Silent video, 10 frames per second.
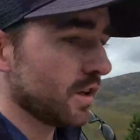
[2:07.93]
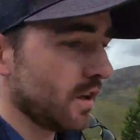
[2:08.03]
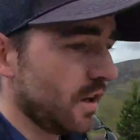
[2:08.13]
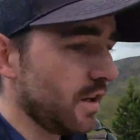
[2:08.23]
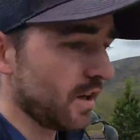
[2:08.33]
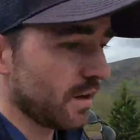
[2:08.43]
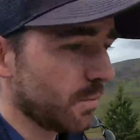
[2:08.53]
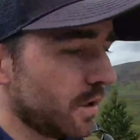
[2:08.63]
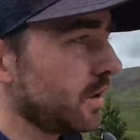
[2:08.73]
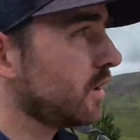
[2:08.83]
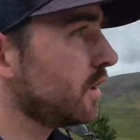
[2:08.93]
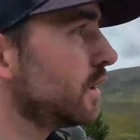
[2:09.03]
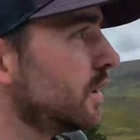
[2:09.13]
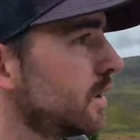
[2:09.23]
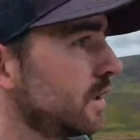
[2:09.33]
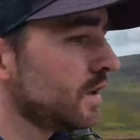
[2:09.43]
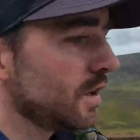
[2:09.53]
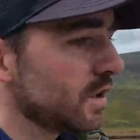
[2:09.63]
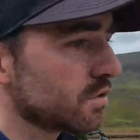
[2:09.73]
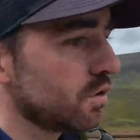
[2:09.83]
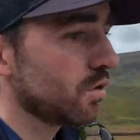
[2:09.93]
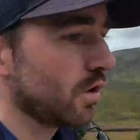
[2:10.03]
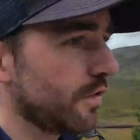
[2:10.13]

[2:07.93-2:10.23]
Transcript: So I